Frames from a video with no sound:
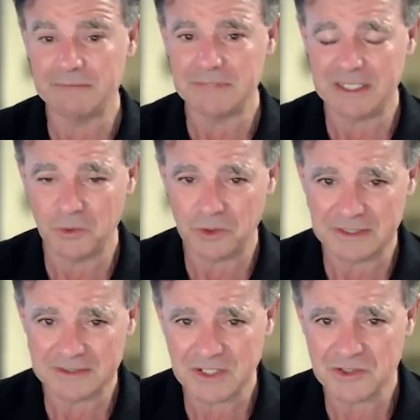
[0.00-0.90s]
an
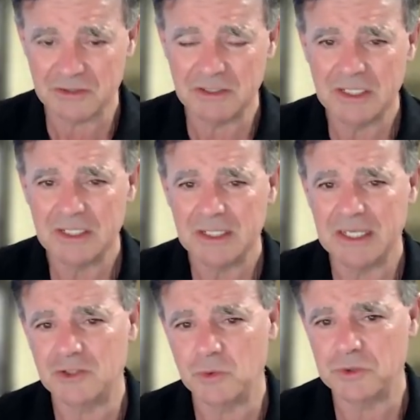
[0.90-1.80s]
organization
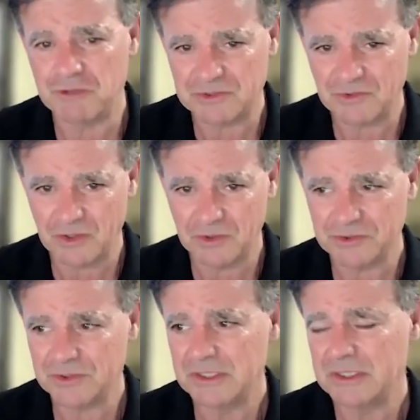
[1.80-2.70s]
and to address
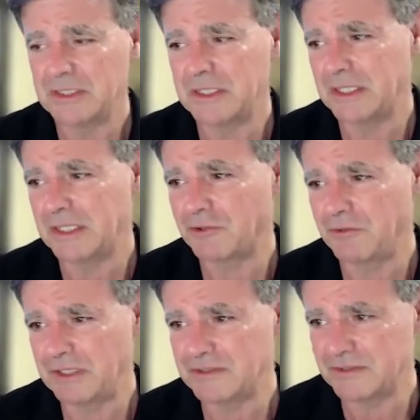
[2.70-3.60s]
those
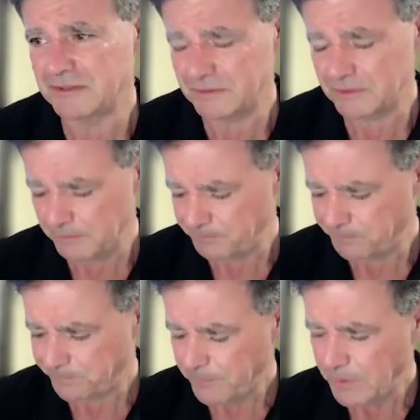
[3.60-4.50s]
criticisms.
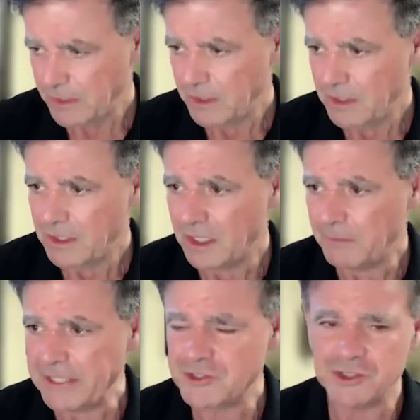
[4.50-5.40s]
I
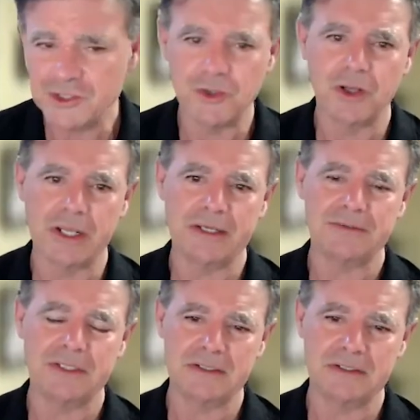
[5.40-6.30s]
mentioned earlier
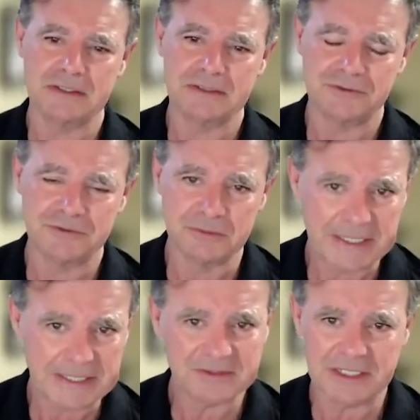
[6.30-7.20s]
that a
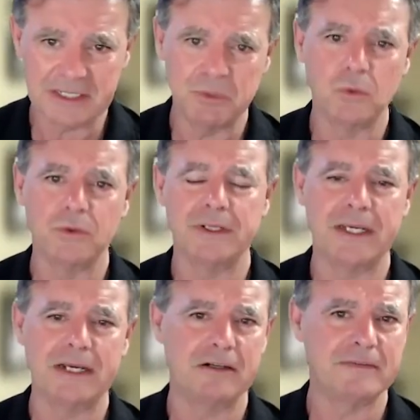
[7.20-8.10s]
tremendously important
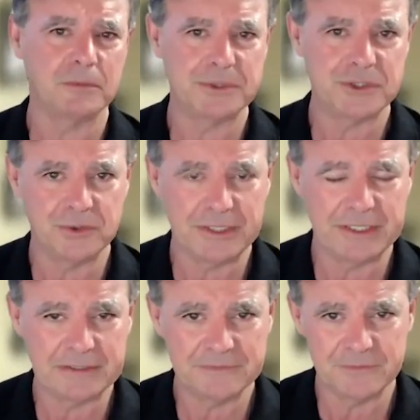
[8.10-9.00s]
area of
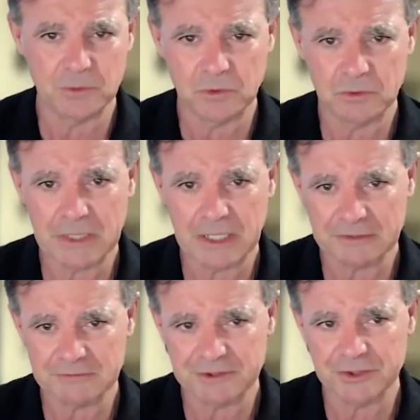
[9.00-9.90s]
opportunity for
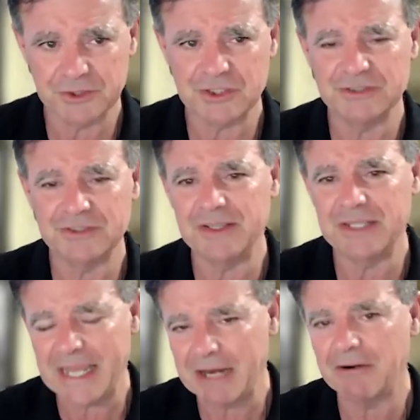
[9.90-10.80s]
market research is in
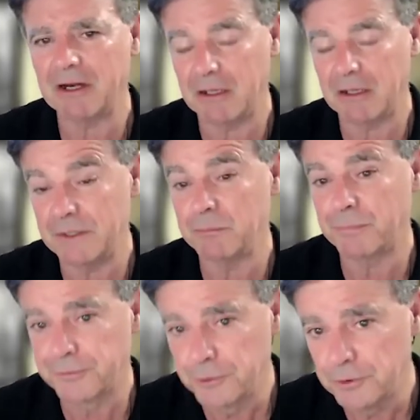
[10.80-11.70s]
the area of
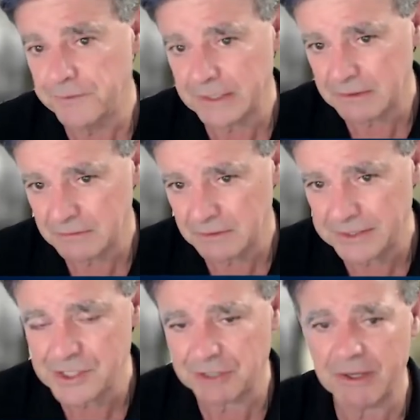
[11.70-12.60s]
improving
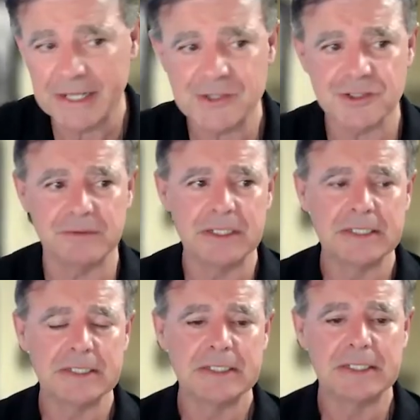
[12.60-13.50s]
lead generation.
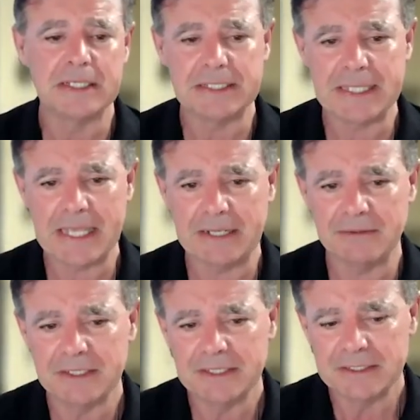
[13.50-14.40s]
And
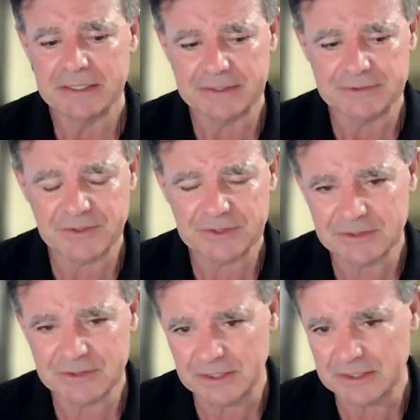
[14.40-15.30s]
again, as
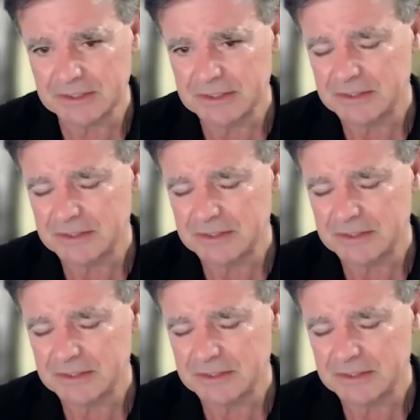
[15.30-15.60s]
this a